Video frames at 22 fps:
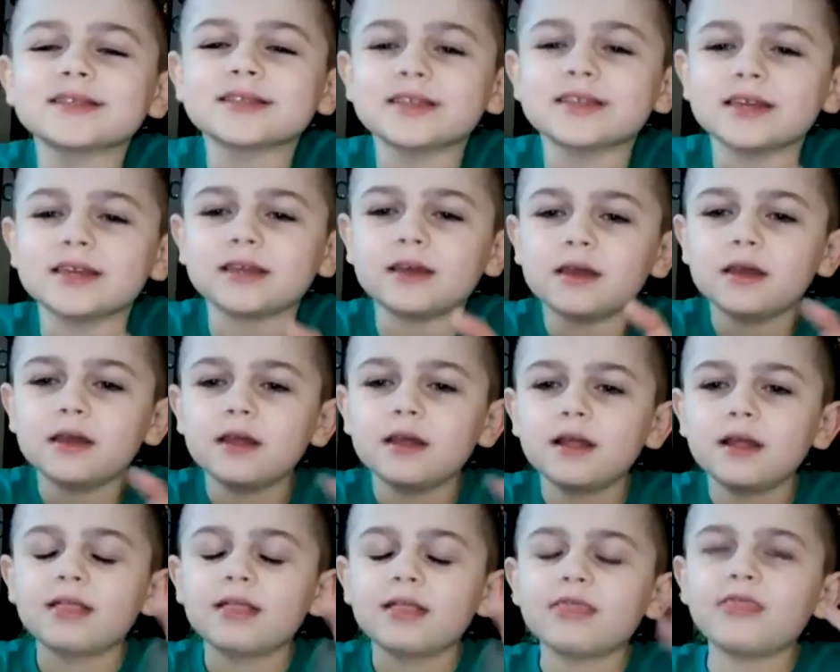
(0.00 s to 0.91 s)
thing
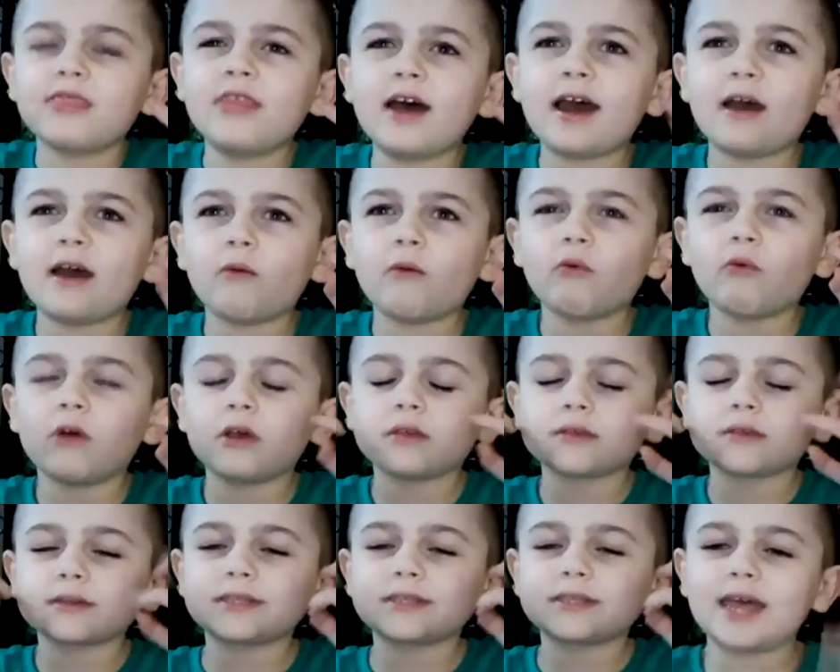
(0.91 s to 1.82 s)
that
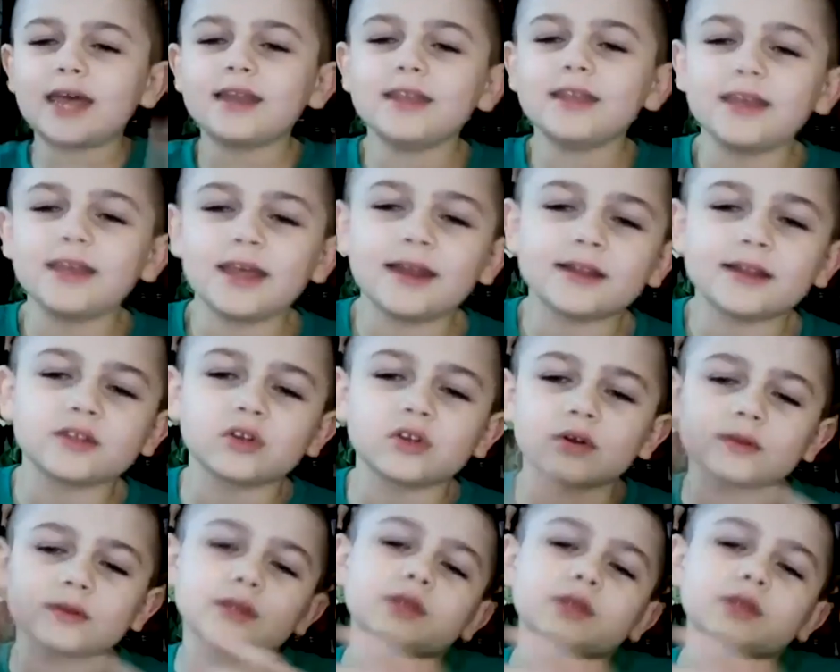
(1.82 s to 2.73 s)
was a teddy and it
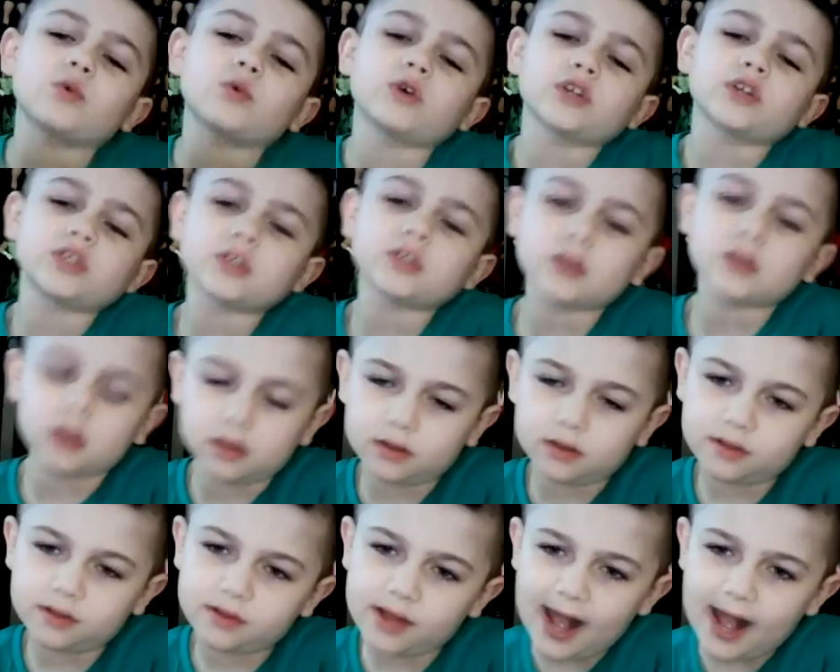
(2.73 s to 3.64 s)
turns a
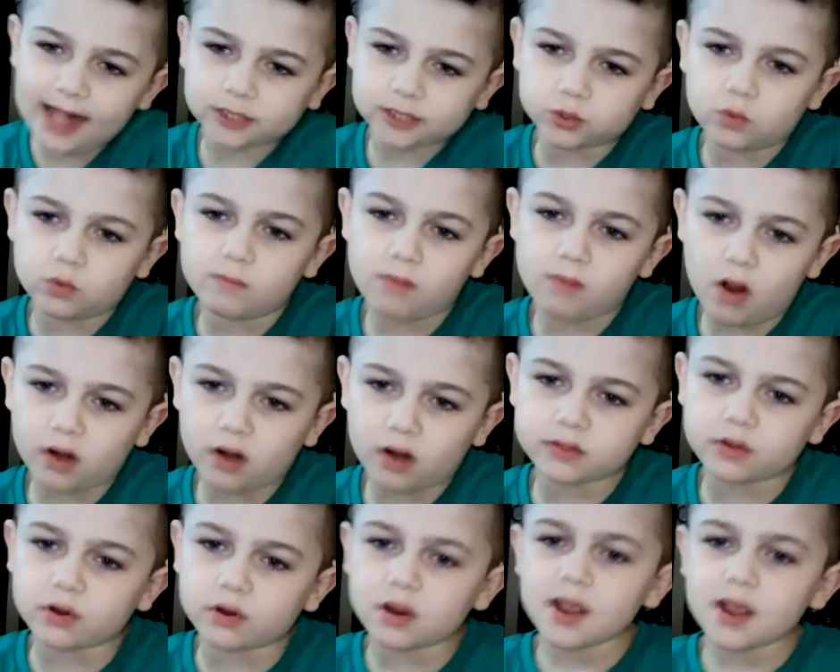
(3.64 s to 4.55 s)
actual
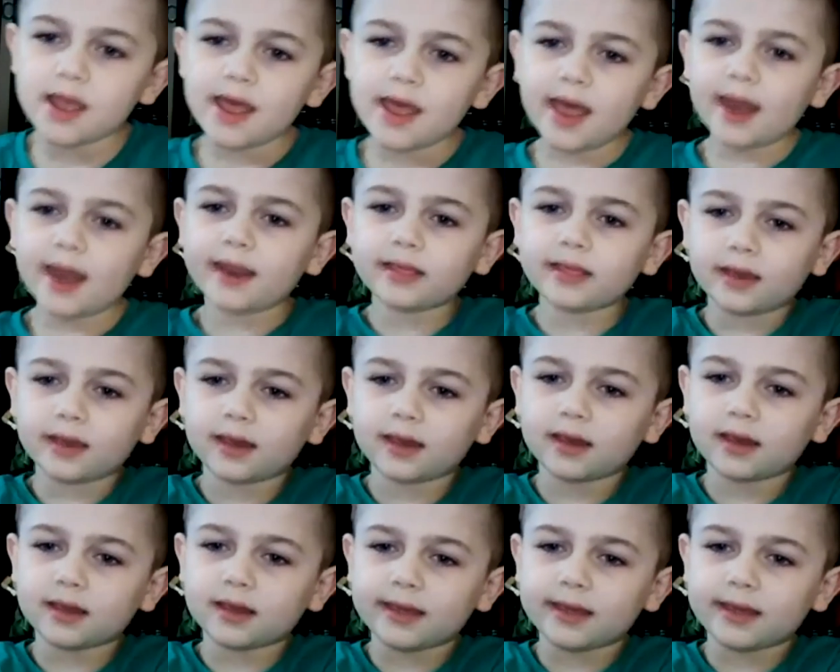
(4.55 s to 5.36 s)
monster and it's like